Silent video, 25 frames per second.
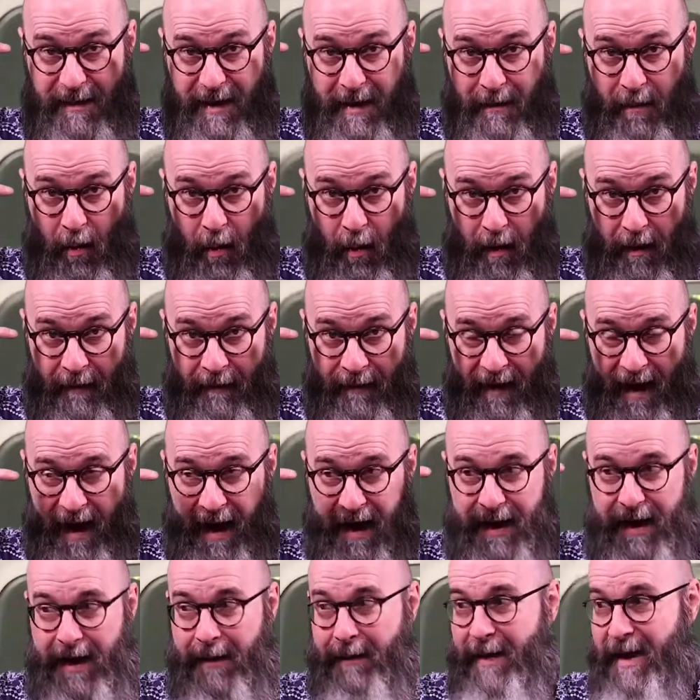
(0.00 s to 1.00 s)
me
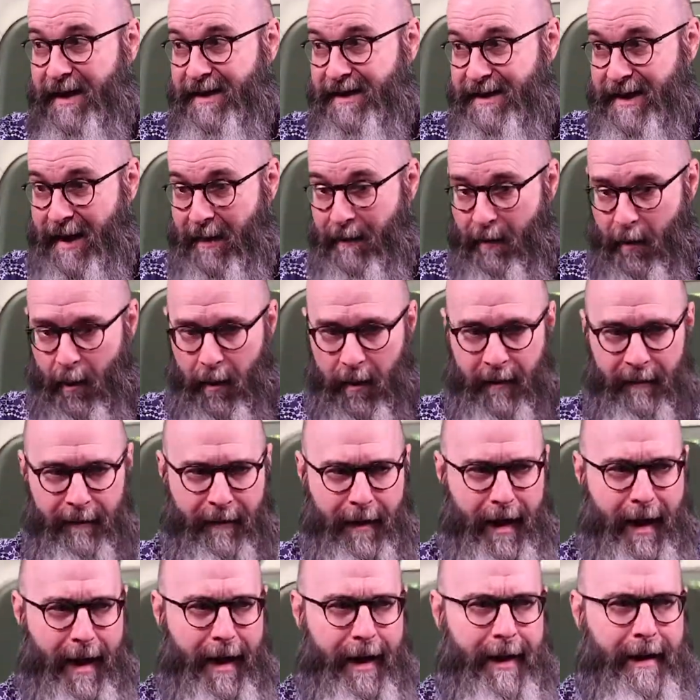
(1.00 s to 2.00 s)
mortified, it makes them
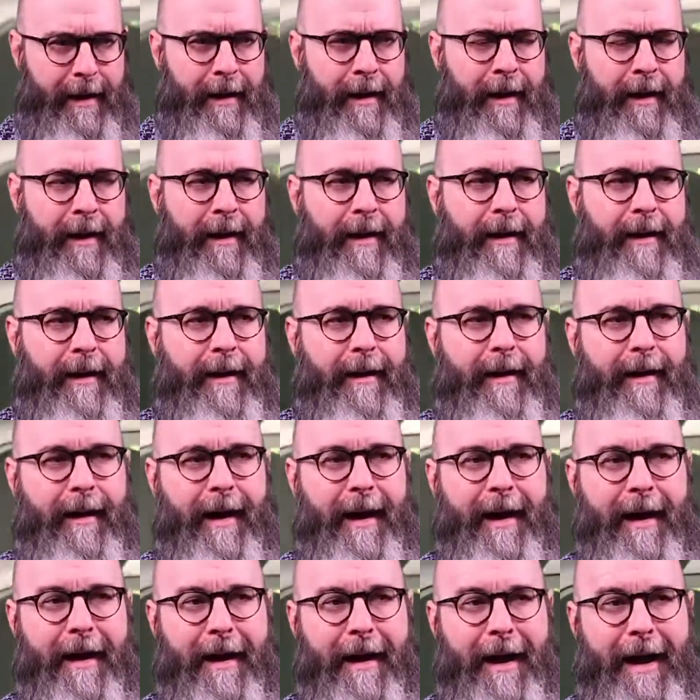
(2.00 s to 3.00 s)
mortified.
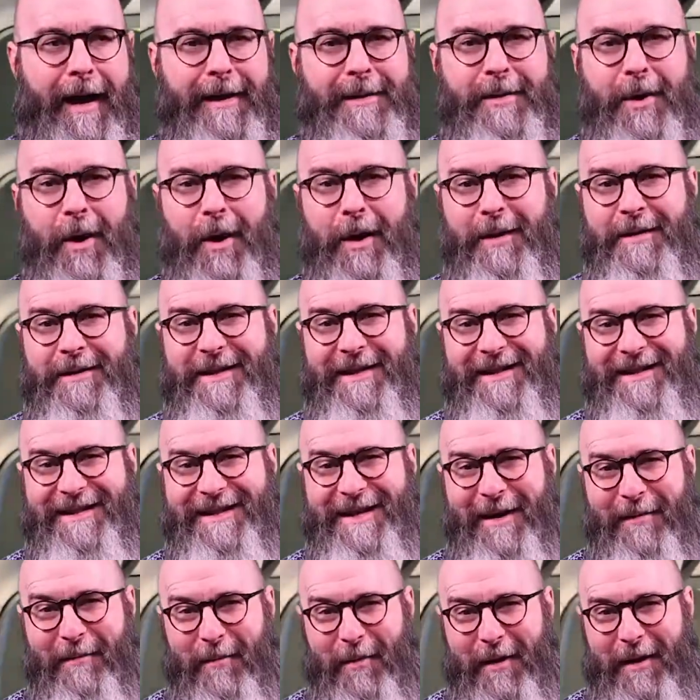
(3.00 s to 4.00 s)
I talked to
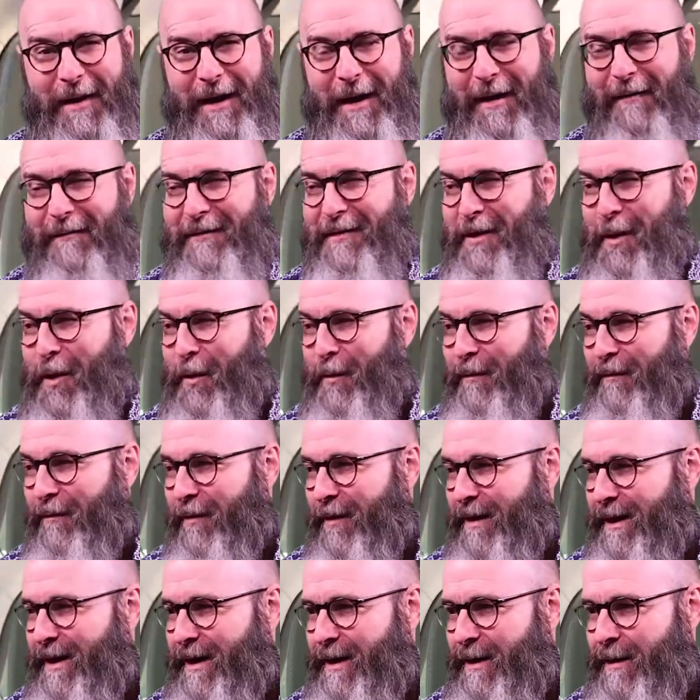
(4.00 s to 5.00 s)
someone I've known for
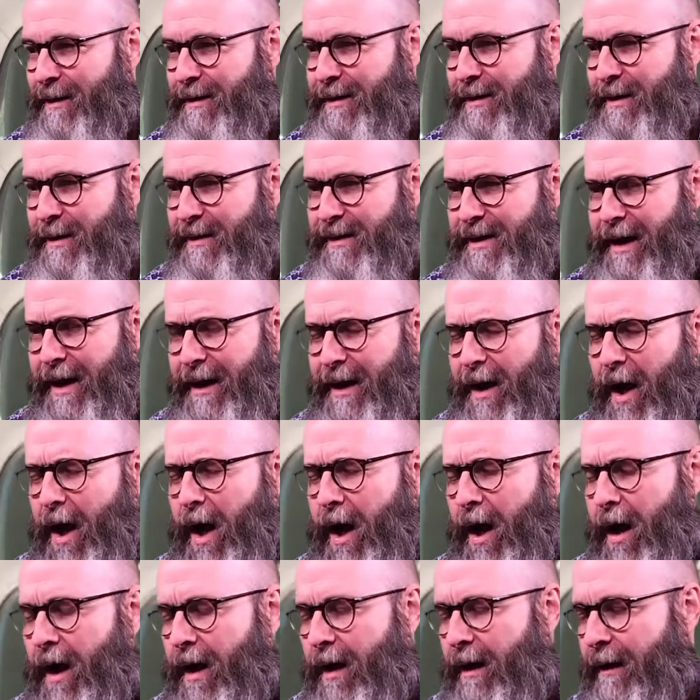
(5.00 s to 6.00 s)
years who said,
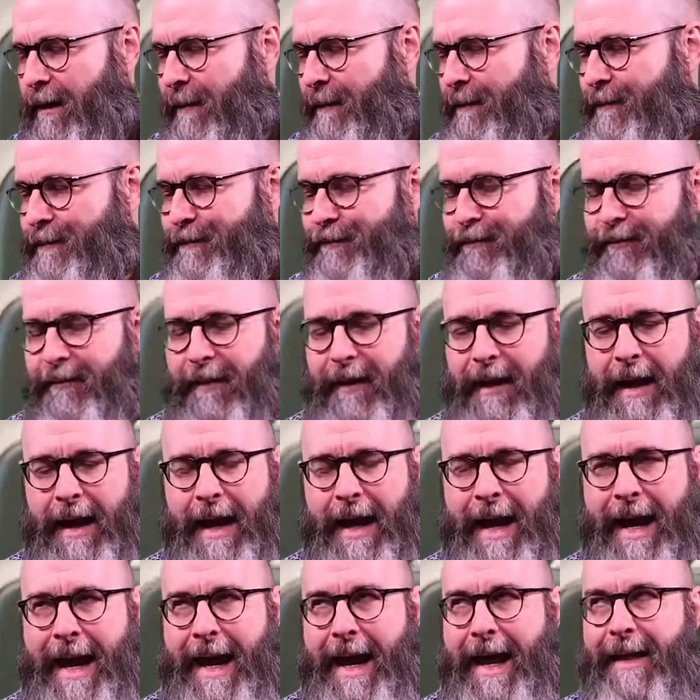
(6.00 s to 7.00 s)
Oh,
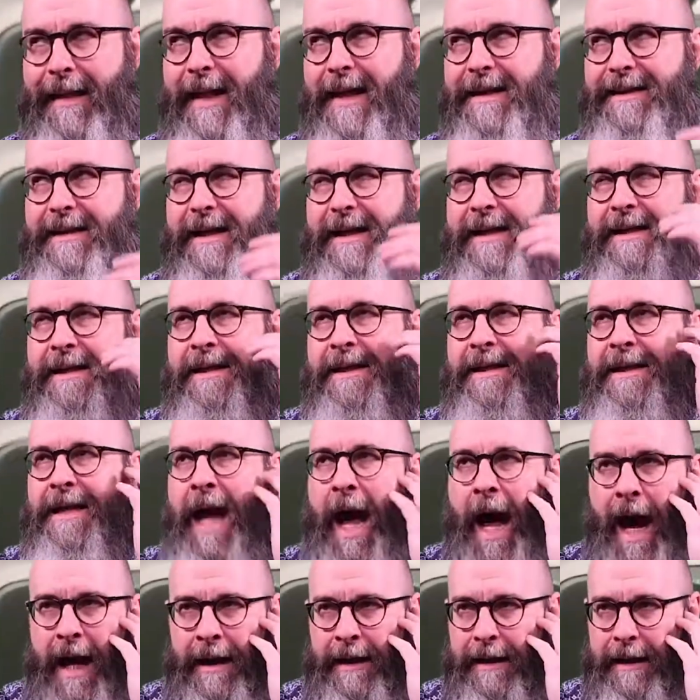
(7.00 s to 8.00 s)
that's
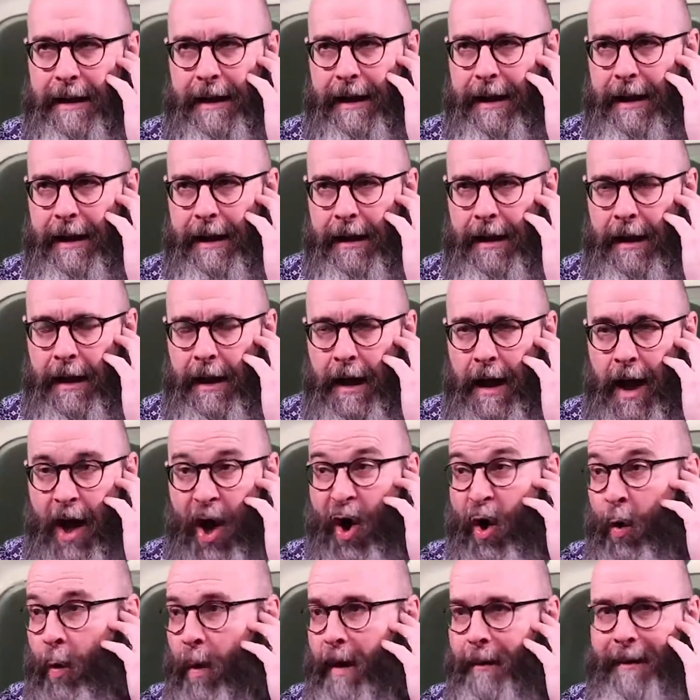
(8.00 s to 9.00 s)
exactly
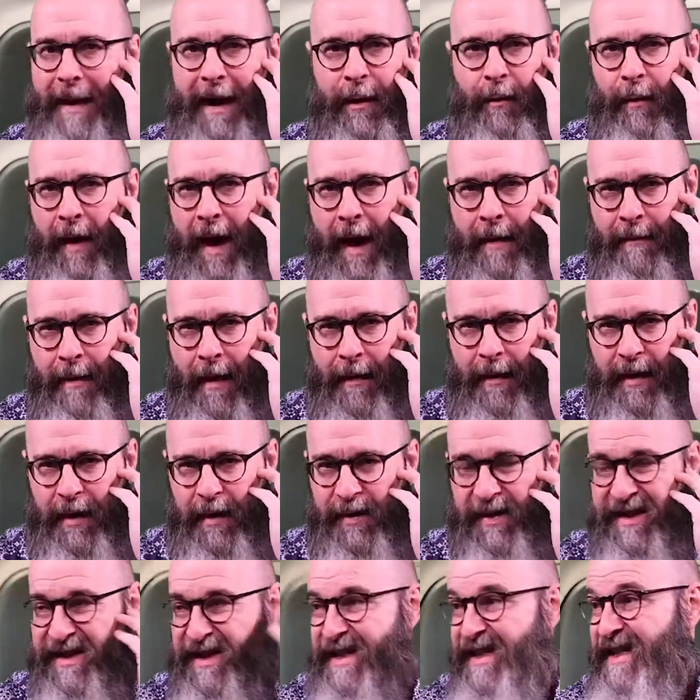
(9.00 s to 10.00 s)
what my grandmother
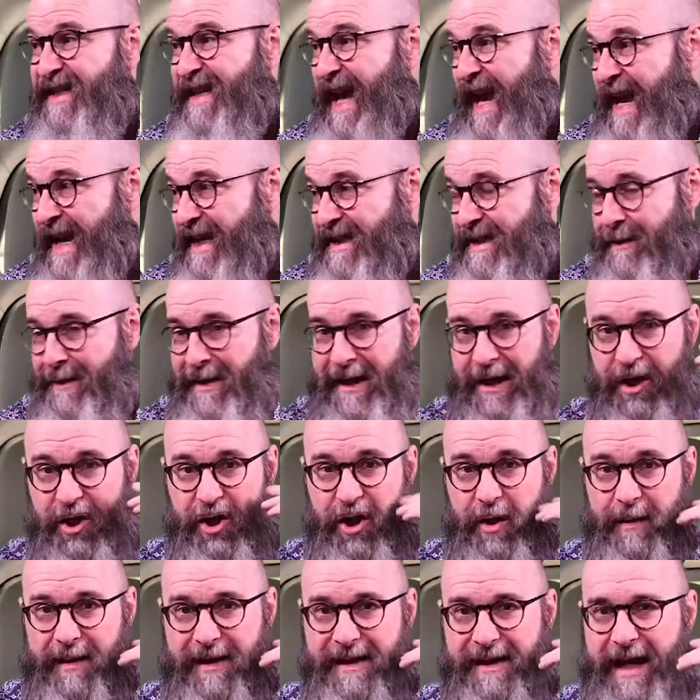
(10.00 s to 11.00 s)
used to say to me.
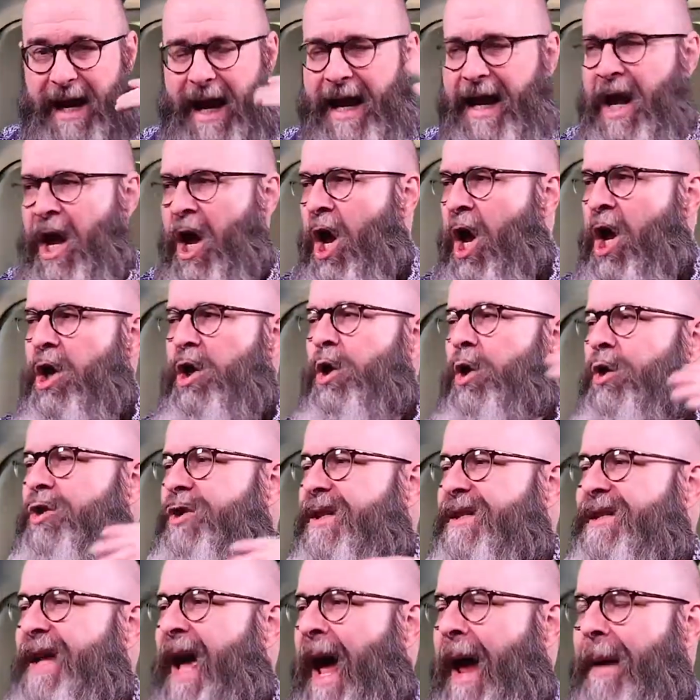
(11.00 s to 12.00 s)
She would say, You're
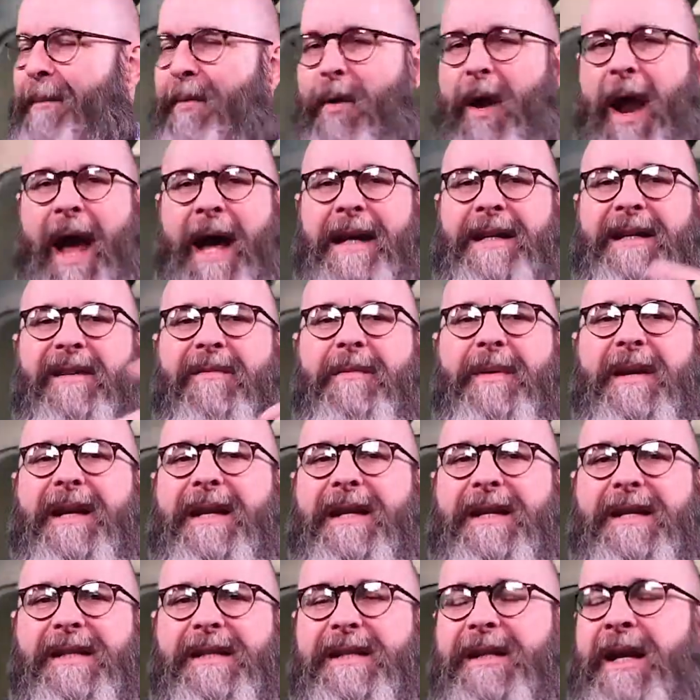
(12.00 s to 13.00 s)
just hyperactive
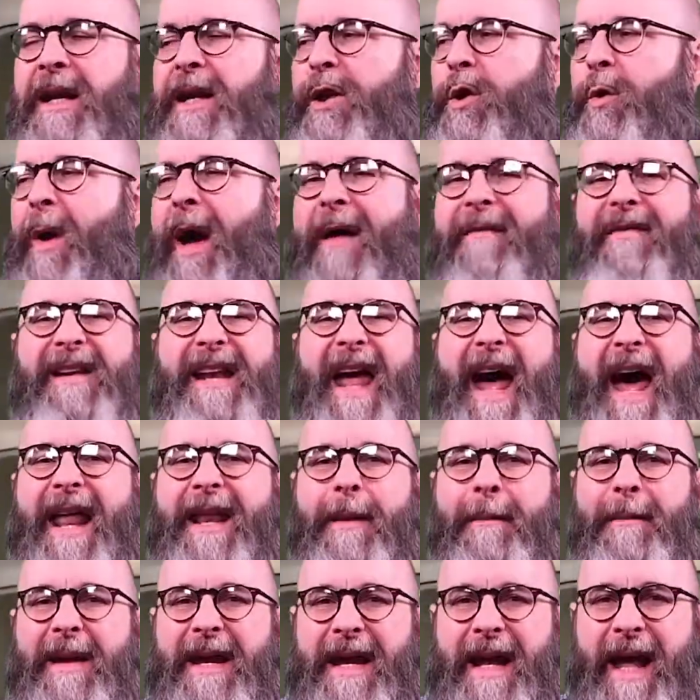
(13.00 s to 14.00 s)
because you haven't had a
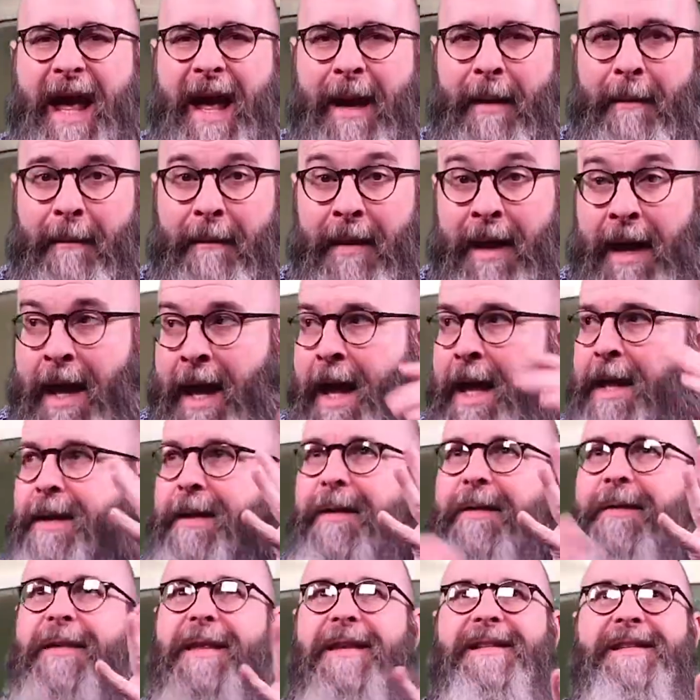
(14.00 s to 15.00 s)
BM.
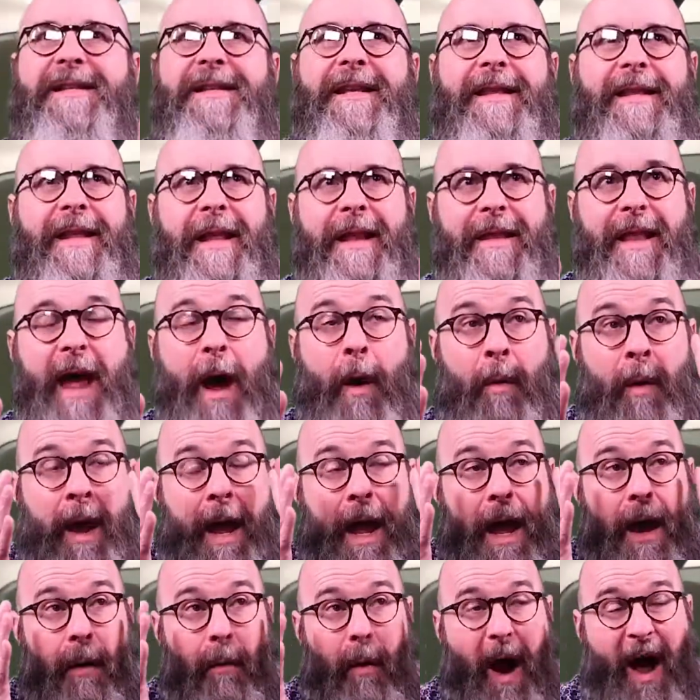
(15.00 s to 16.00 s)
This, th now,
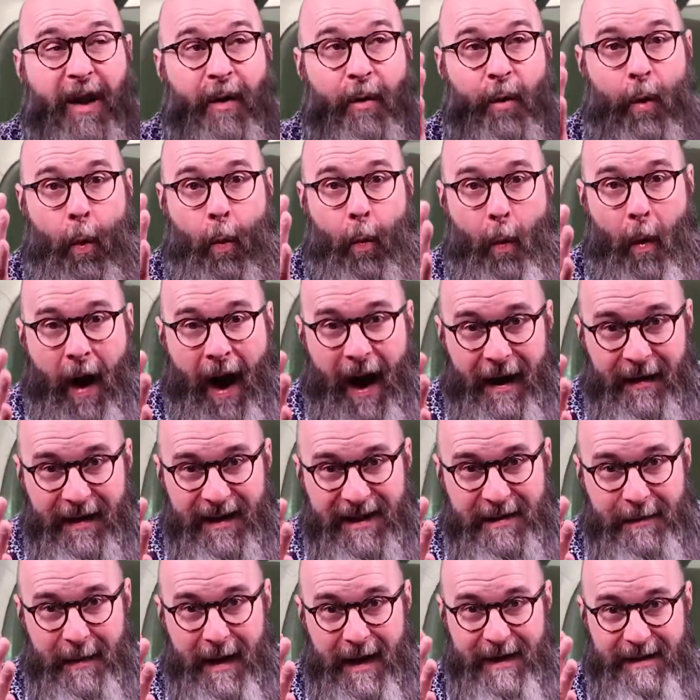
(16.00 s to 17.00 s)
I don't know why
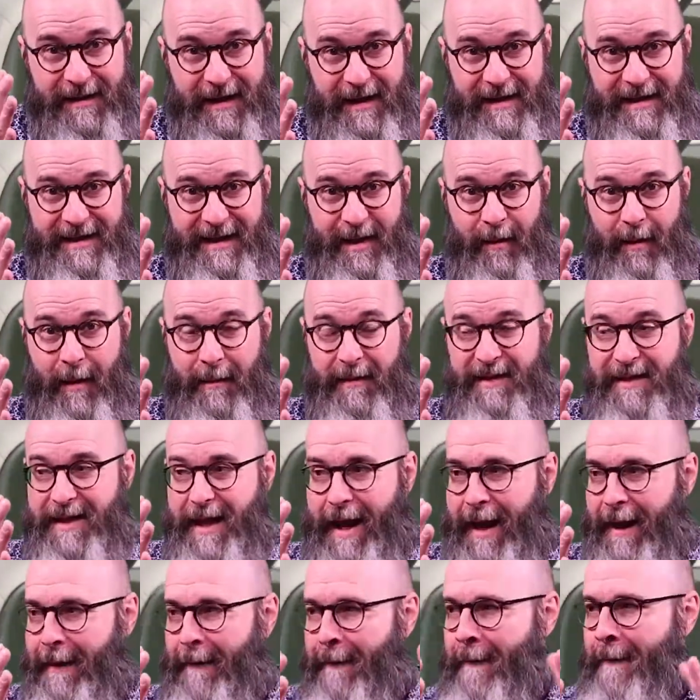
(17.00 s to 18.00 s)
this makes us so
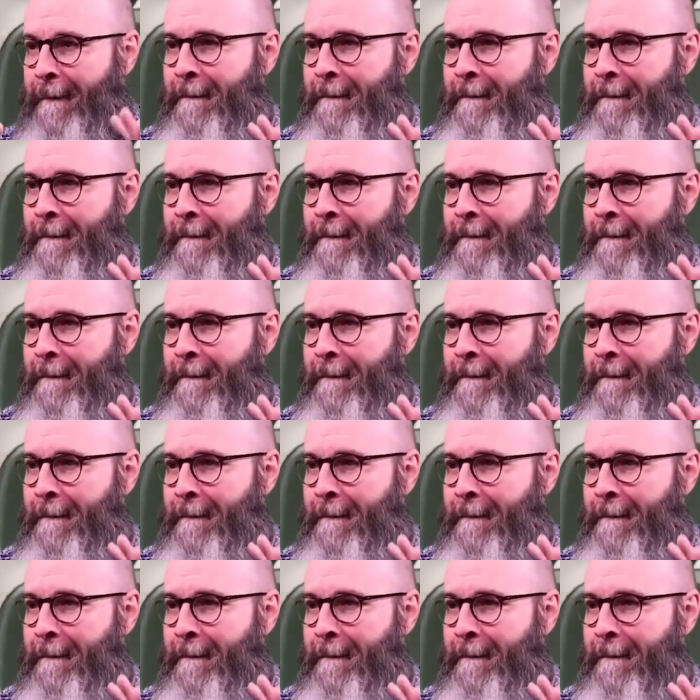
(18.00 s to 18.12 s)
upset.